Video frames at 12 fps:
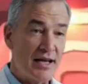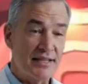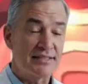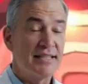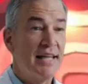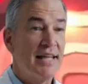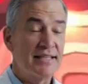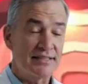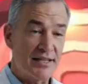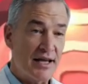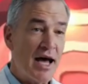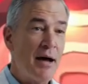breathe
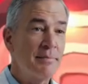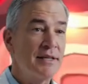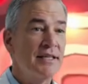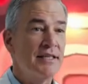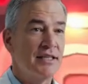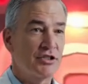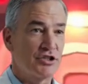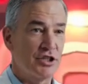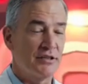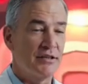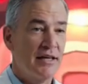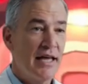deeply, you
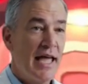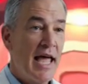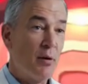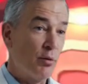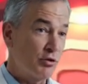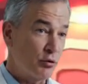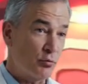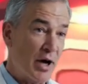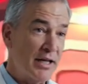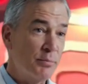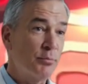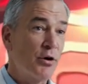activate the body's
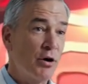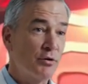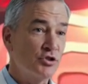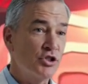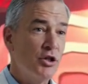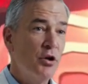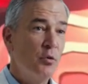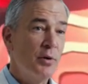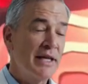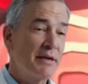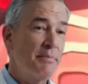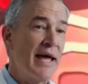internal pump
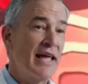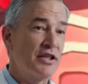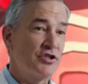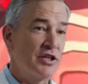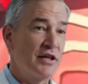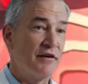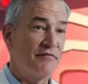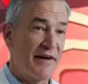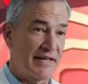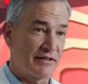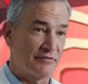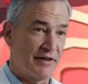system. Your
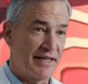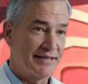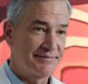muscles push